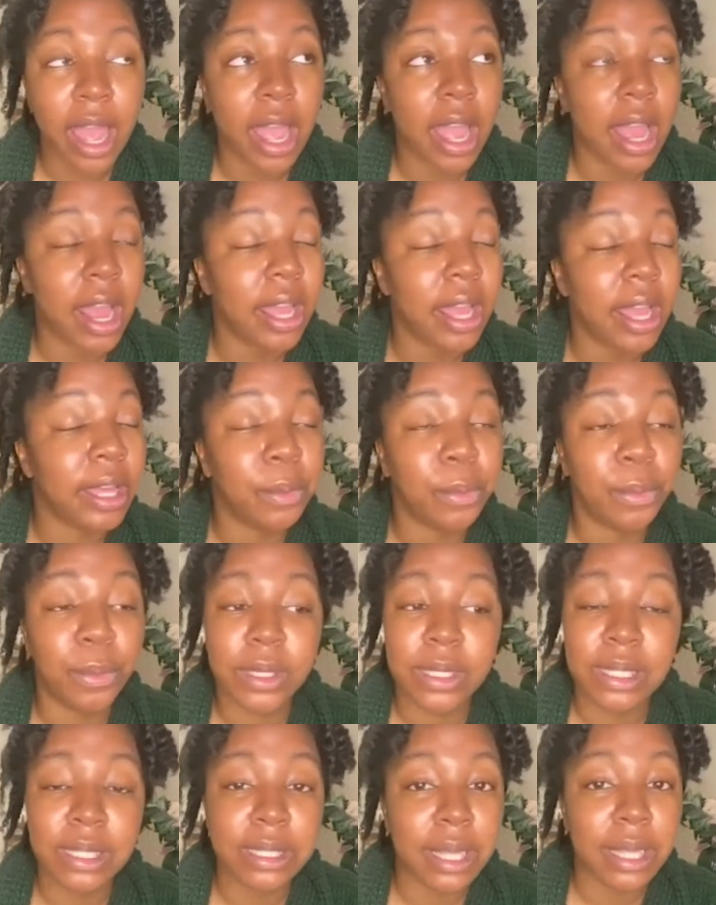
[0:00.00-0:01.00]
and
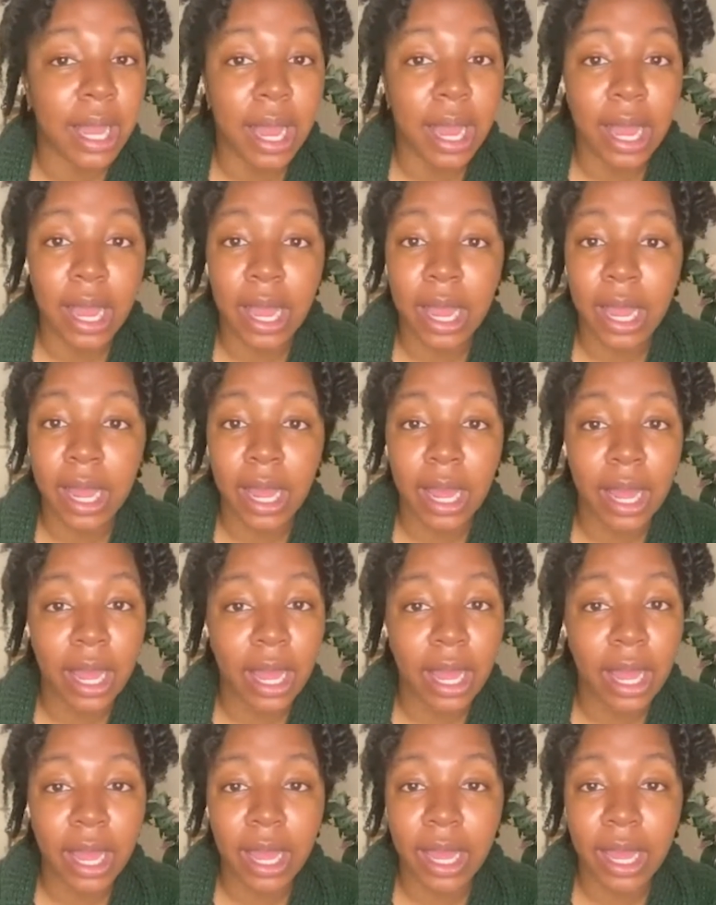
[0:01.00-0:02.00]
it was
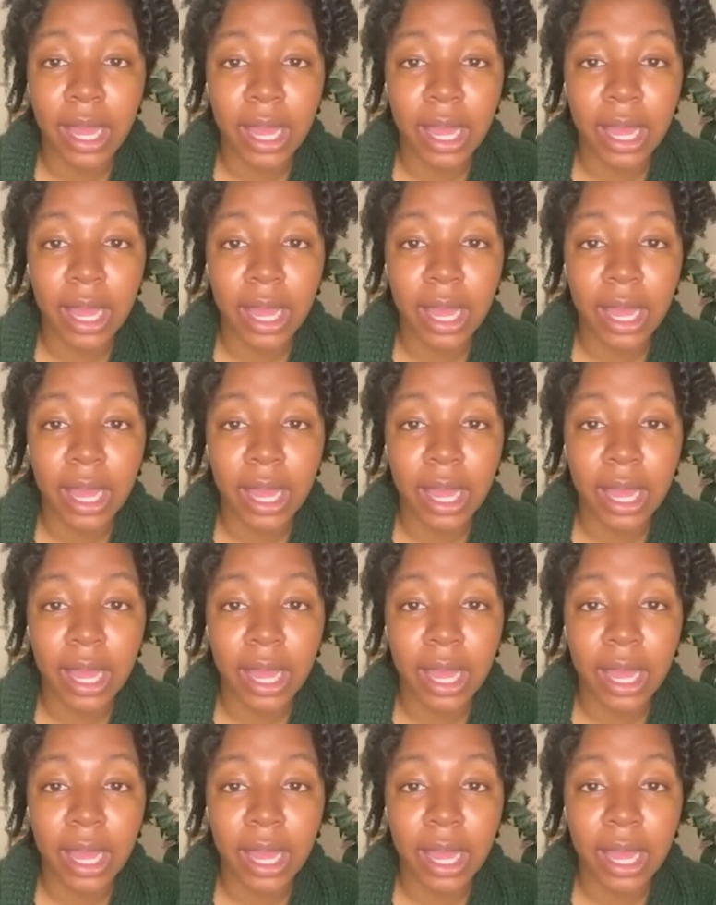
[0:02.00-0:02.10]
not.